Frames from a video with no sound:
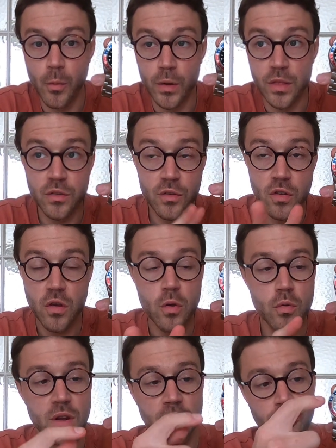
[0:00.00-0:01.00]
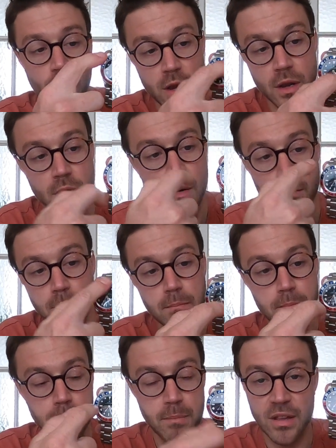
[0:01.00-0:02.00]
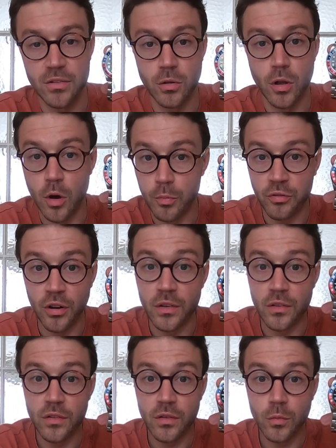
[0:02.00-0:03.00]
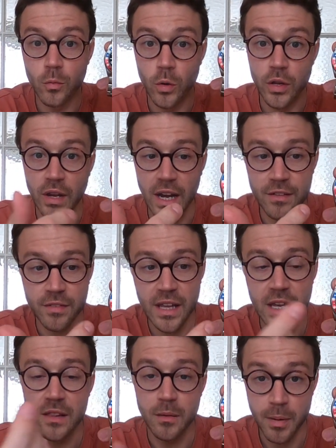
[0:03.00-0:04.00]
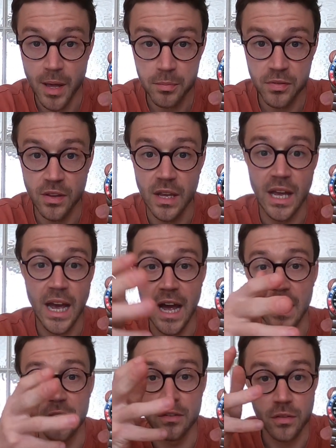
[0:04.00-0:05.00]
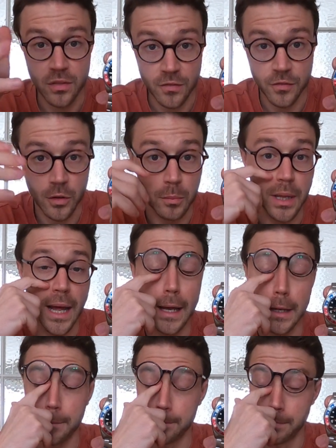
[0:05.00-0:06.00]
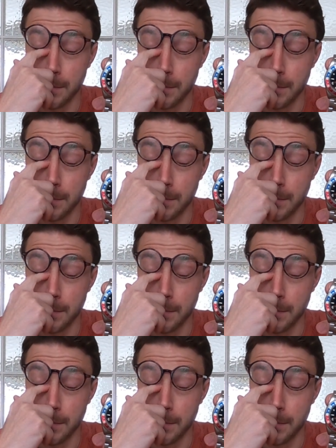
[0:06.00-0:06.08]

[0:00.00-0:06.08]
with two different bezel options. What you have here, the Pepsi and the full black.